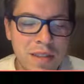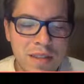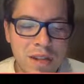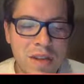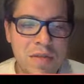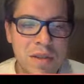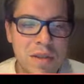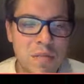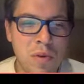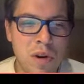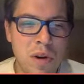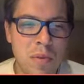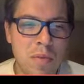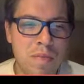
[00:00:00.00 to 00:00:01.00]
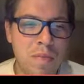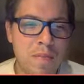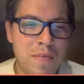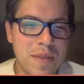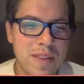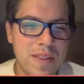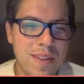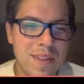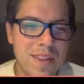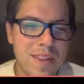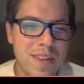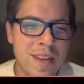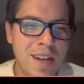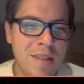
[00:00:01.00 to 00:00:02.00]
solve this problem?
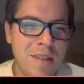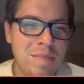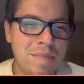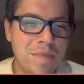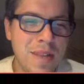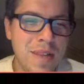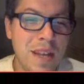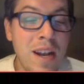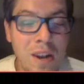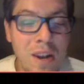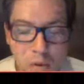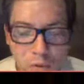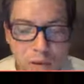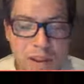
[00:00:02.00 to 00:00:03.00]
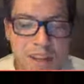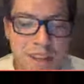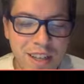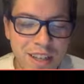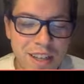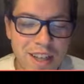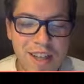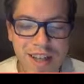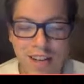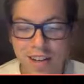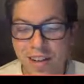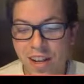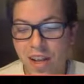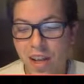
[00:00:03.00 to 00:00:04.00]
And hopefully,
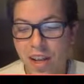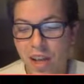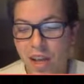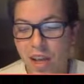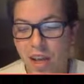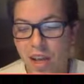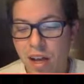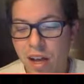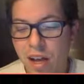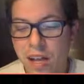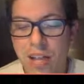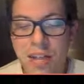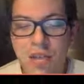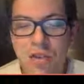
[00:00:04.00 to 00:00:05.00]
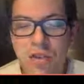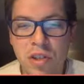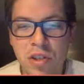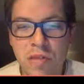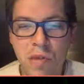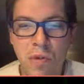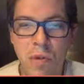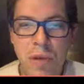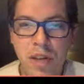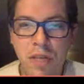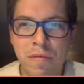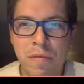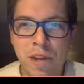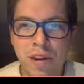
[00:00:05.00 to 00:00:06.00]
at the district level, we
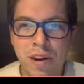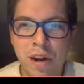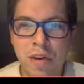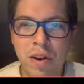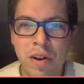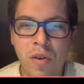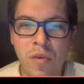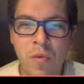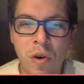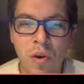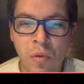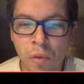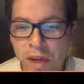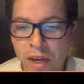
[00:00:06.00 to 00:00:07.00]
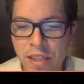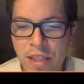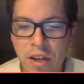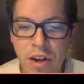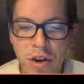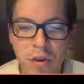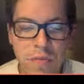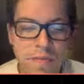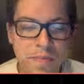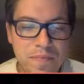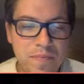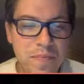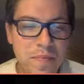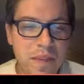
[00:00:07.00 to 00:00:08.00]
can figure out a way to go.
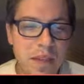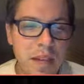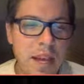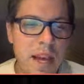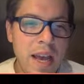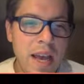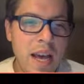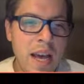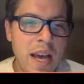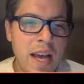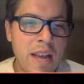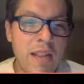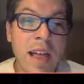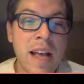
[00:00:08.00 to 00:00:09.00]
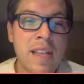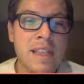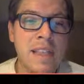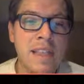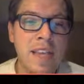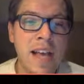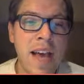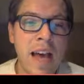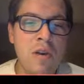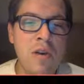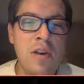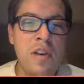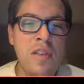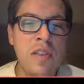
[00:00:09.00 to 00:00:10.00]
And lastly, how
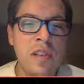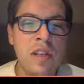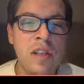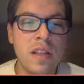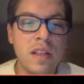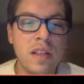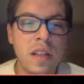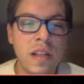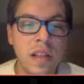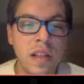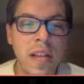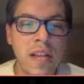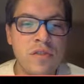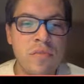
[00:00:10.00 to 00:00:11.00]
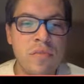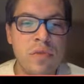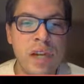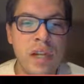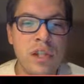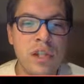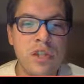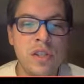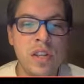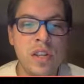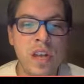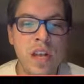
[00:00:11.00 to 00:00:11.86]
can the classroom changes